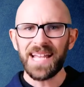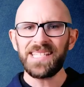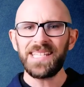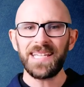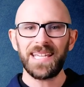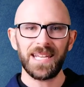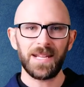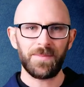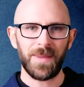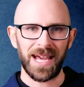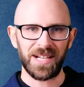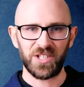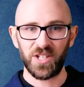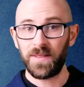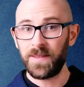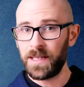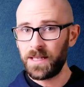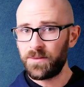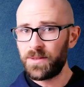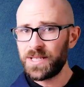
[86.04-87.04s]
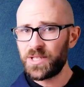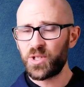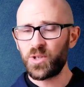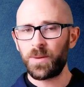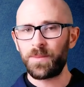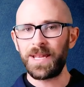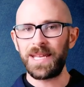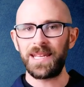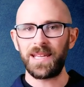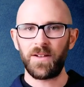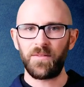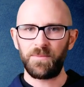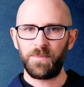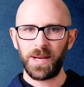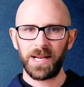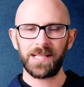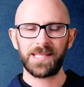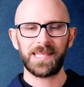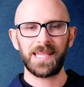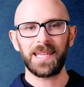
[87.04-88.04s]
As you can imagine, the original meaning of
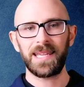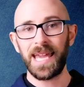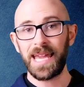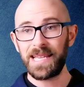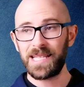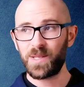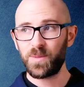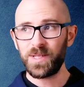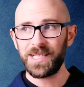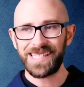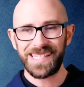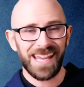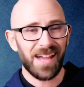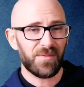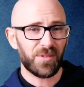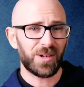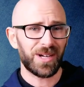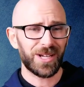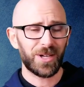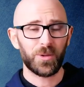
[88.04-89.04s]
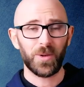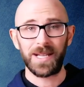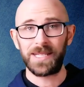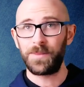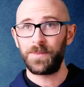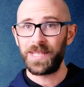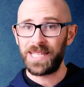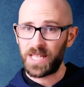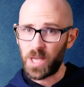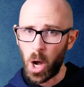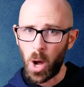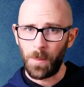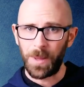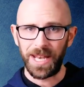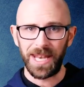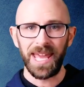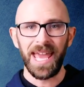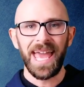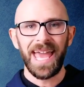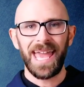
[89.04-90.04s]
basket case was never incredibly
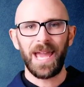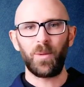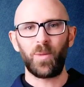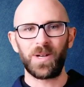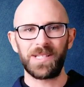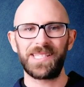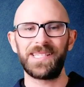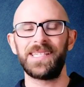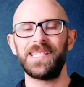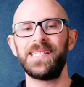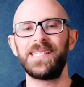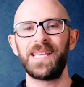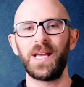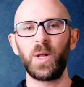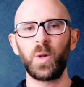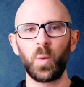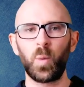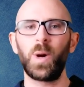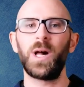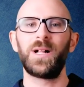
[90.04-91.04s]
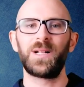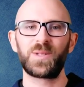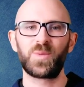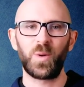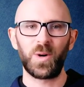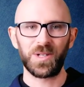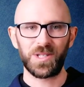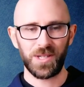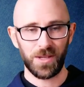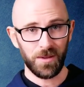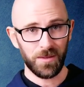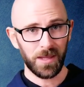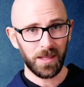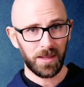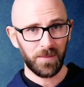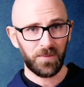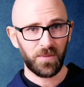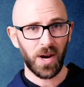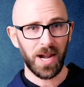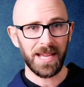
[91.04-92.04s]
common. It wasn't until World War II
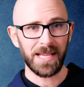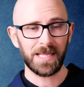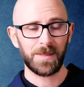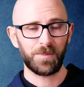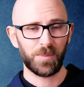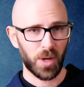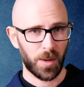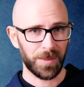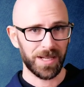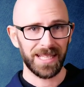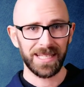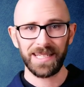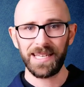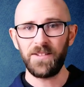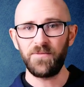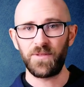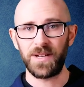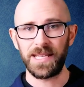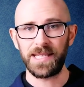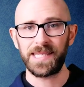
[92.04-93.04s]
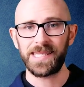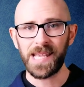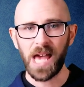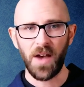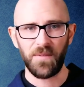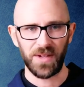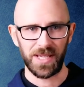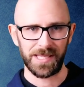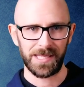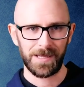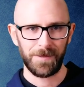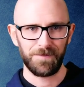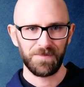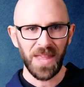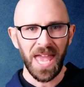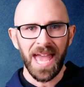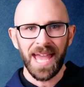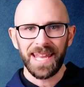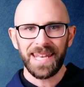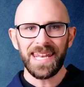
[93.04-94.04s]
that the phrase prominently resurfaced.
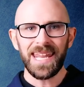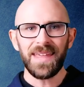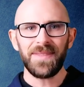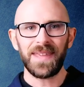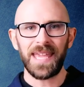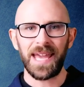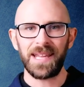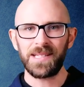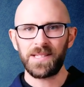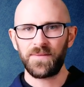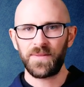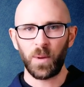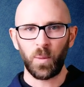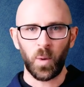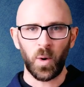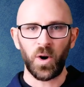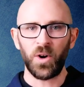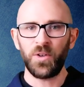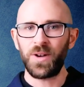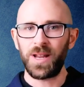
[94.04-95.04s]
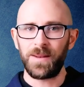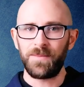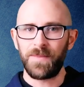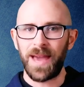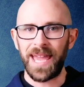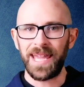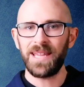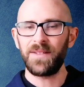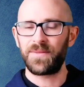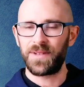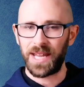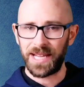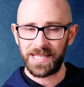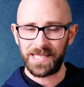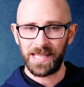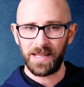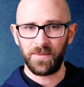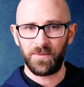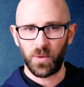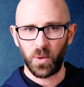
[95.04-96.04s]
Near the end of the war, in May of
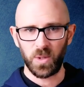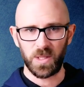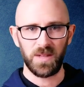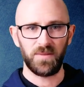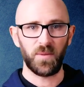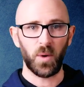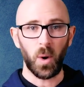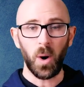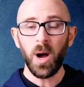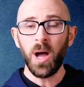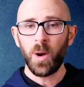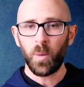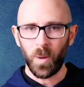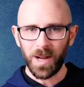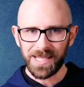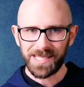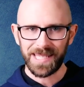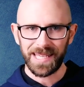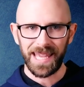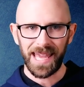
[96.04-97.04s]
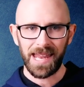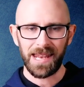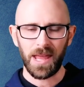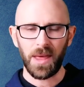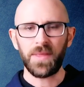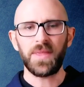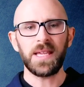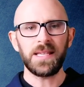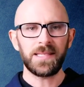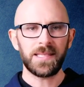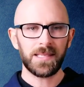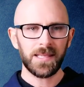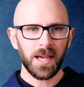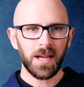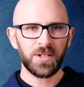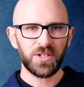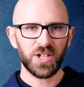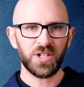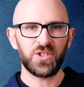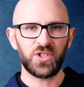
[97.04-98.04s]
1944, once again, the
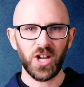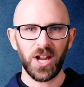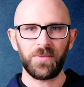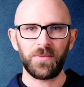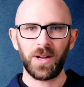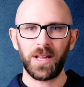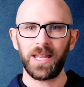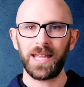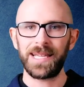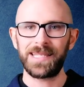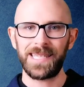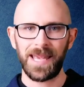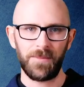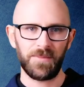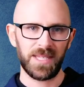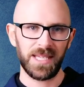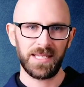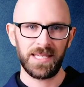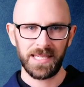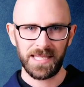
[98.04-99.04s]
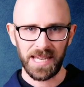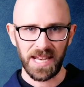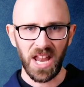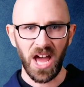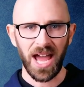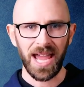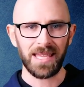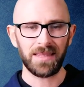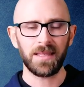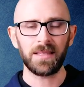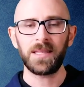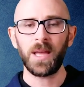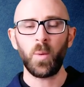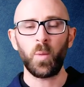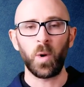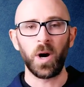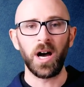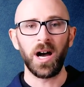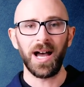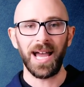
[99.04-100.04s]
Surgeon General attempted to deny that there
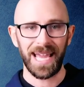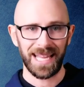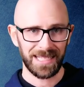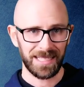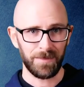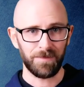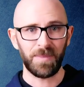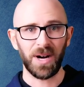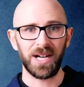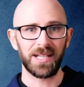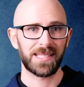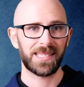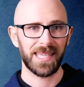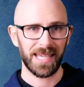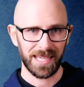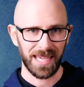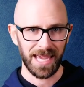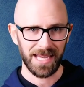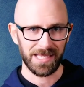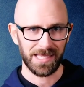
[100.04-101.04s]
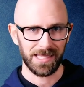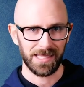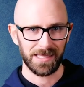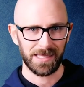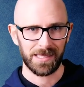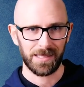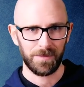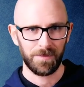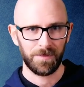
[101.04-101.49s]
were any basket cases.